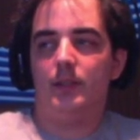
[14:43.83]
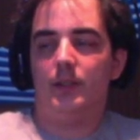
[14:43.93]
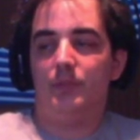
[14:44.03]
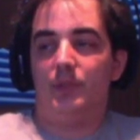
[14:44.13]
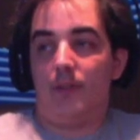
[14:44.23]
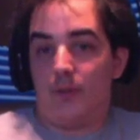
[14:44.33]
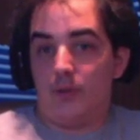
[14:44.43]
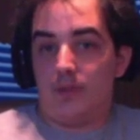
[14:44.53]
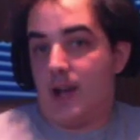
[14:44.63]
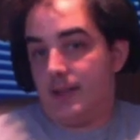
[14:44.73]
But if
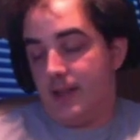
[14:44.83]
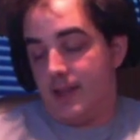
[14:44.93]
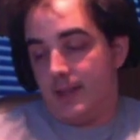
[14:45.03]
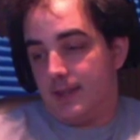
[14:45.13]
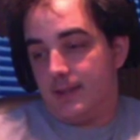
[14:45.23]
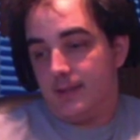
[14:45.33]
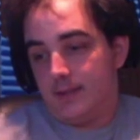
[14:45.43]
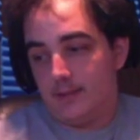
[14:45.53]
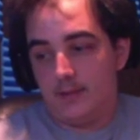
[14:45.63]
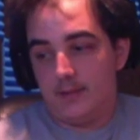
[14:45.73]
you're not, like,
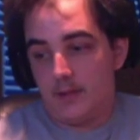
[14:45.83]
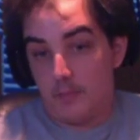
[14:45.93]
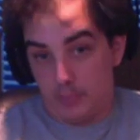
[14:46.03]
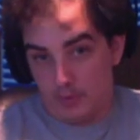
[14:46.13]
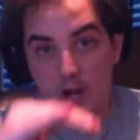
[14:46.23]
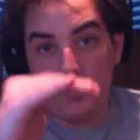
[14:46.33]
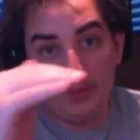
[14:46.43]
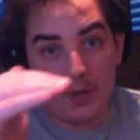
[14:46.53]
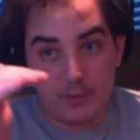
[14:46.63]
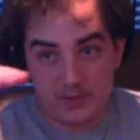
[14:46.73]

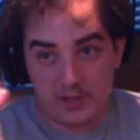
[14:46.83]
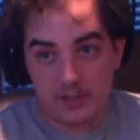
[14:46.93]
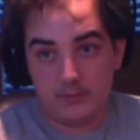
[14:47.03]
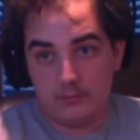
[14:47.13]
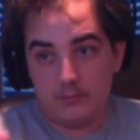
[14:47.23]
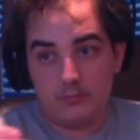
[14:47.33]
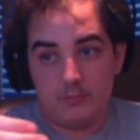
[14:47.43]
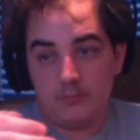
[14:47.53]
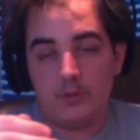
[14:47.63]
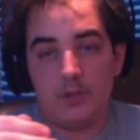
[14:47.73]
brown-nosing,
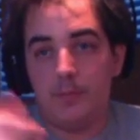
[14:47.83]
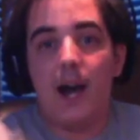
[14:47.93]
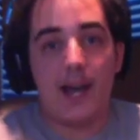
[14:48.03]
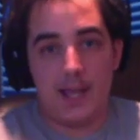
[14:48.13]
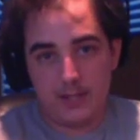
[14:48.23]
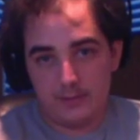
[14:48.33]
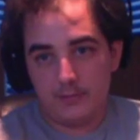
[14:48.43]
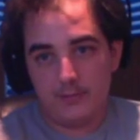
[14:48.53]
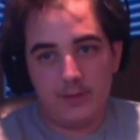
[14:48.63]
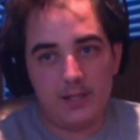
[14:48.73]
goodbye.
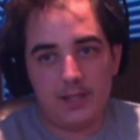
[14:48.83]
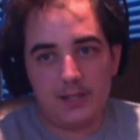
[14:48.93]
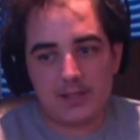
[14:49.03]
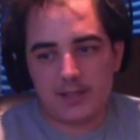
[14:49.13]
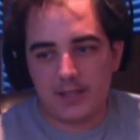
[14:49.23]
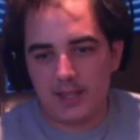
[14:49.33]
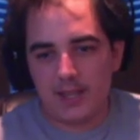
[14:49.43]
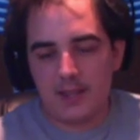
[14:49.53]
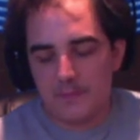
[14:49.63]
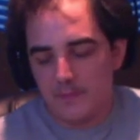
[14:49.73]
It's just like,
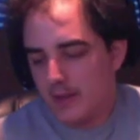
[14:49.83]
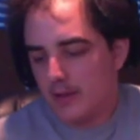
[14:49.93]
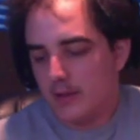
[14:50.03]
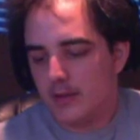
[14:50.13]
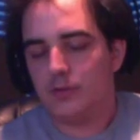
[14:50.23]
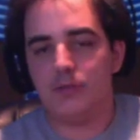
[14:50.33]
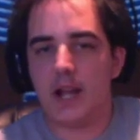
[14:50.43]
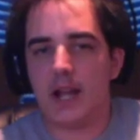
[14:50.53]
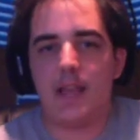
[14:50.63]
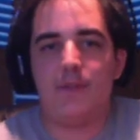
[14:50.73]
you're
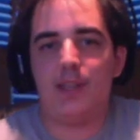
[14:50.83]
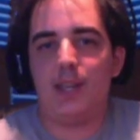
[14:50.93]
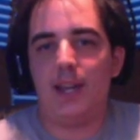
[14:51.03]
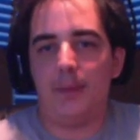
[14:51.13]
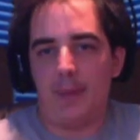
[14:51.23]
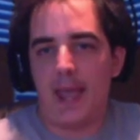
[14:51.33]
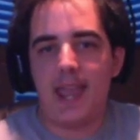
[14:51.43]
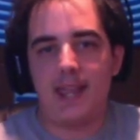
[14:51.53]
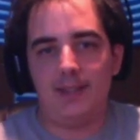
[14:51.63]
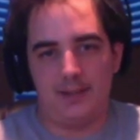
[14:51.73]
not even getting
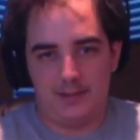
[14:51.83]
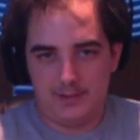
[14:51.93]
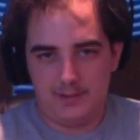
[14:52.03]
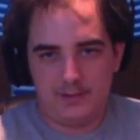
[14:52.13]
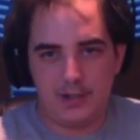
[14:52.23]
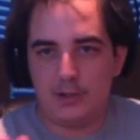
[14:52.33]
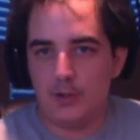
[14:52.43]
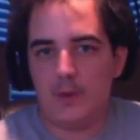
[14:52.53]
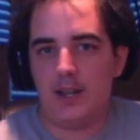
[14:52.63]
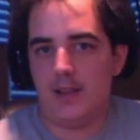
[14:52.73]
paid to
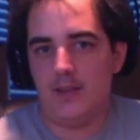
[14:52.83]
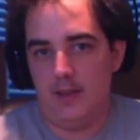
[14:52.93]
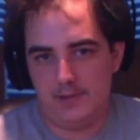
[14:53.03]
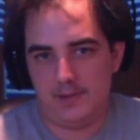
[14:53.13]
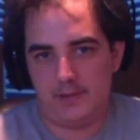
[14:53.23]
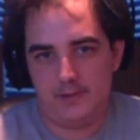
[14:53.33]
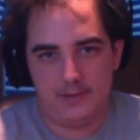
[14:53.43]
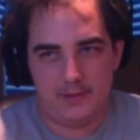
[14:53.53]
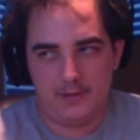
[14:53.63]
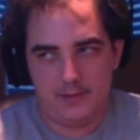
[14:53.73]
do any of this.
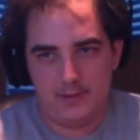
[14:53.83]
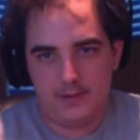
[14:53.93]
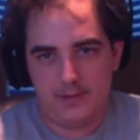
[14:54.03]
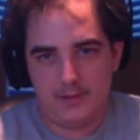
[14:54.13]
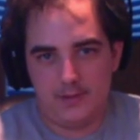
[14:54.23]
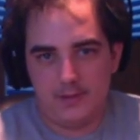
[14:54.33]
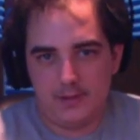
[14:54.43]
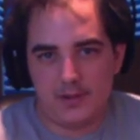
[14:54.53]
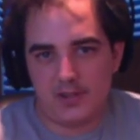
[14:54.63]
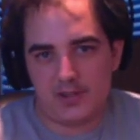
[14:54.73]

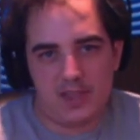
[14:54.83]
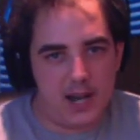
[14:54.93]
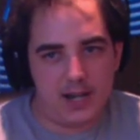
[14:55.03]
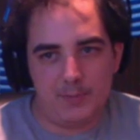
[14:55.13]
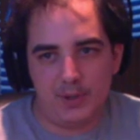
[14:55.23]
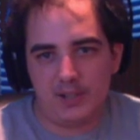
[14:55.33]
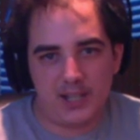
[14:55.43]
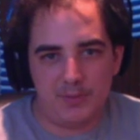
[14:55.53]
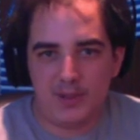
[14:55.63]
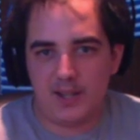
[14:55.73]
You're just there to build a
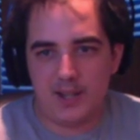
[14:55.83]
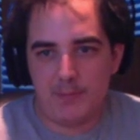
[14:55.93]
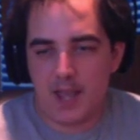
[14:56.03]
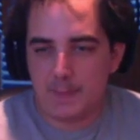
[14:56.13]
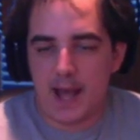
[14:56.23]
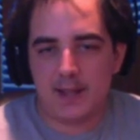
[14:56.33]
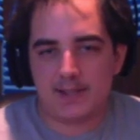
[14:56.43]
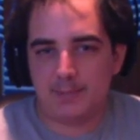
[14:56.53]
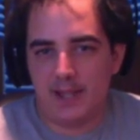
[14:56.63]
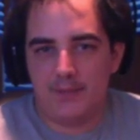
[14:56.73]
community and make pals
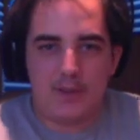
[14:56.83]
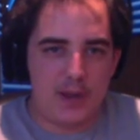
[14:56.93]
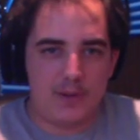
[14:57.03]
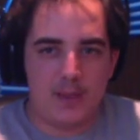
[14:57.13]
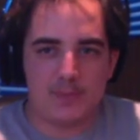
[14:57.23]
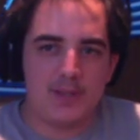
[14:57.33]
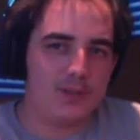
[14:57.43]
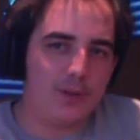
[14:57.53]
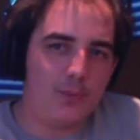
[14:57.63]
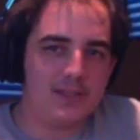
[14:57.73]
and play video games.
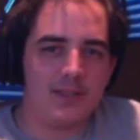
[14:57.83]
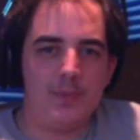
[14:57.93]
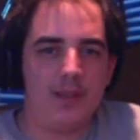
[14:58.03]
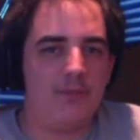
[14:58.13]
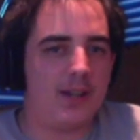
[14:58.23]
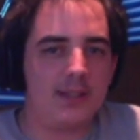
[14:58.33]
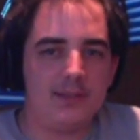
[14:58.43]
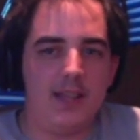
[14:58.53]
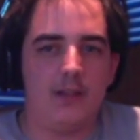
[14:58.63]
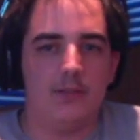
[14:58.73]
So what's the big
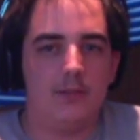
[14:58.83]
fucking deal?